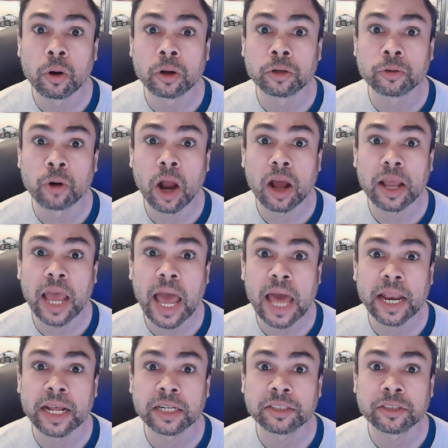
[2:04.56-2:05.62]
are drug
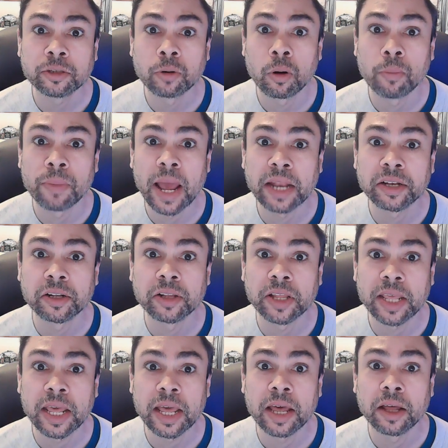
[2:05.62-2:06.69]
addicts who are
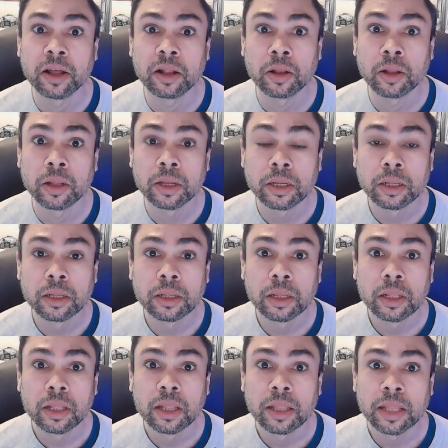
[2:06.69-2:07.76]
mentally ill,
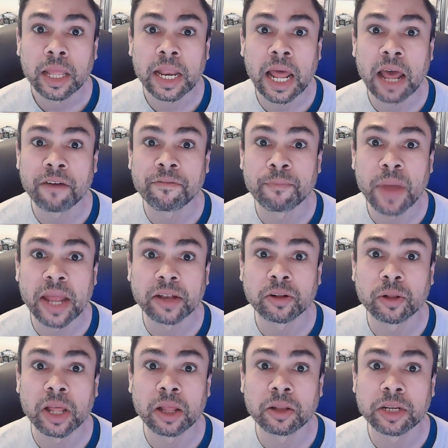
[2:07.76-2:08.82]
that have
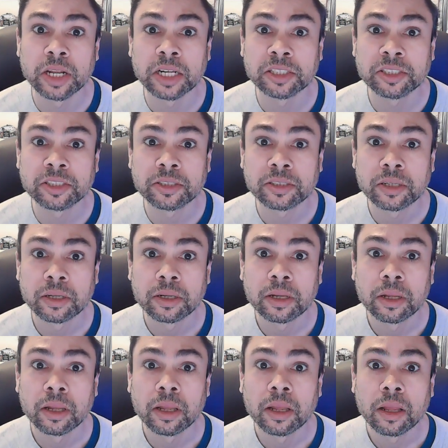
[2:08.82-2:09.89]
mental illness,
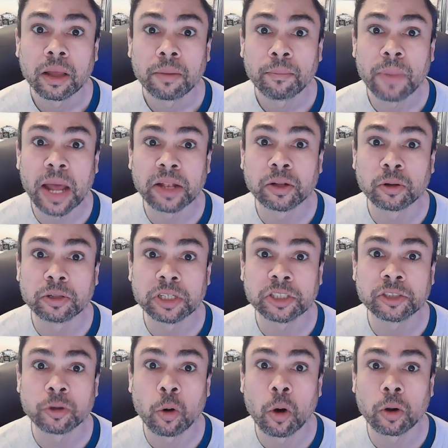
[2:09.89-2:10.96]
mental
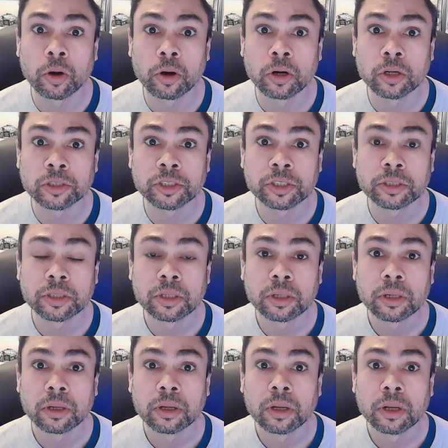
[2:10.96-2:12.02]
disorders,
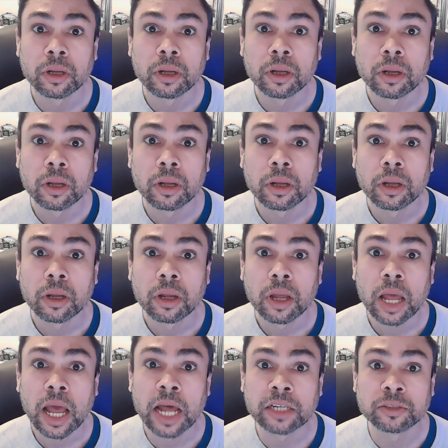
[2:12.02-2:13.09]

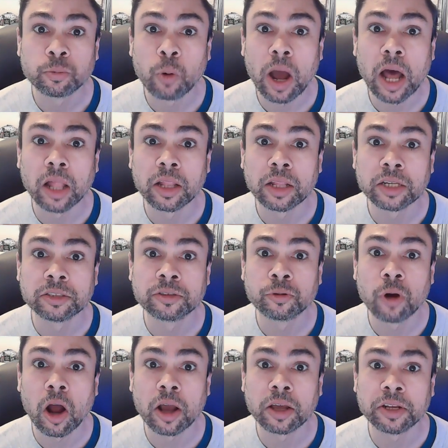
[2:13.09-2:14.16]
as well as
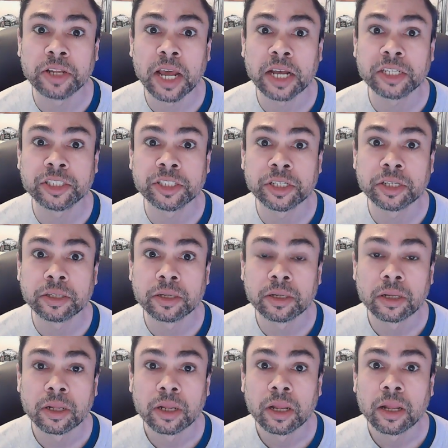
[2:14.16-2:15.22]
drug addiction,
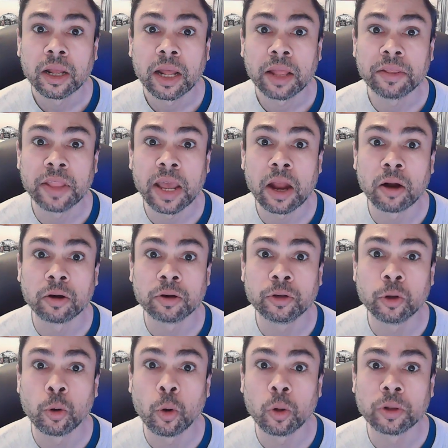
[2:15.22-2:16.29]
and they are
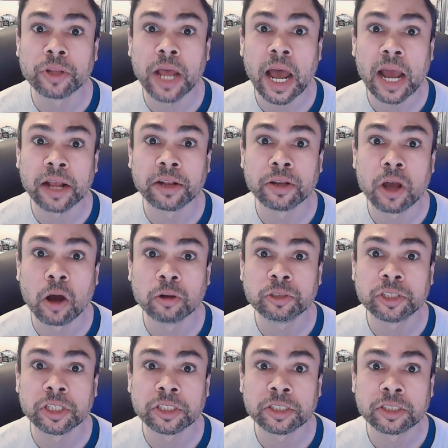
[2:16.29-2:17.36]
dual
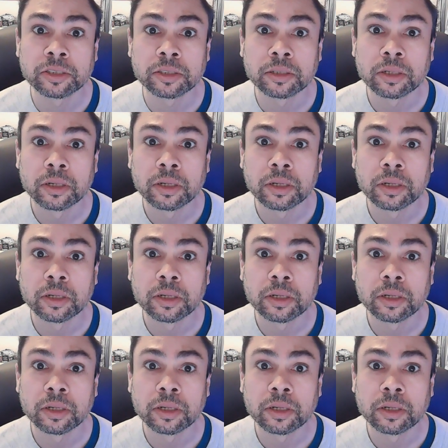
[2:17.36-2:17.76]
diagnosis.